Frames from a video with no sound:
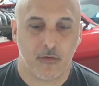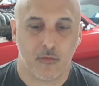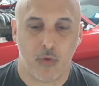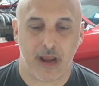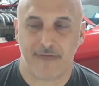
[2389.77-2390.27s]

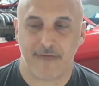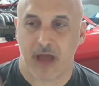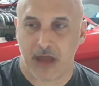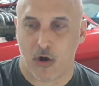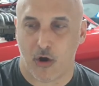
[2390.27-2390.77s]
when I've
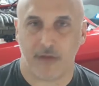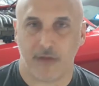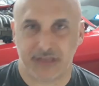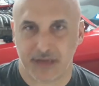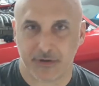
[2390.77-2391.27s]
got all of
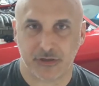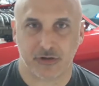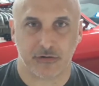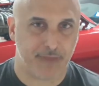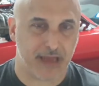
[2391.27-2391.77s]
the
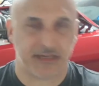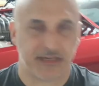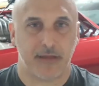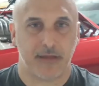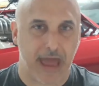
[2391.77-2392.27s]
temperatures
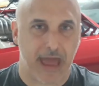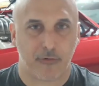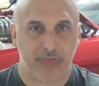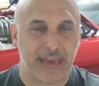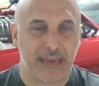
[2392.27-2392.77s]
basically back
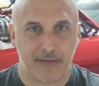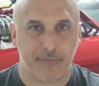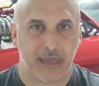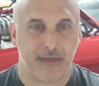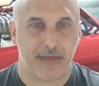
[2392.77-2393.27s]
where they need to
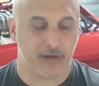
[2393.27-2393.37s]
be,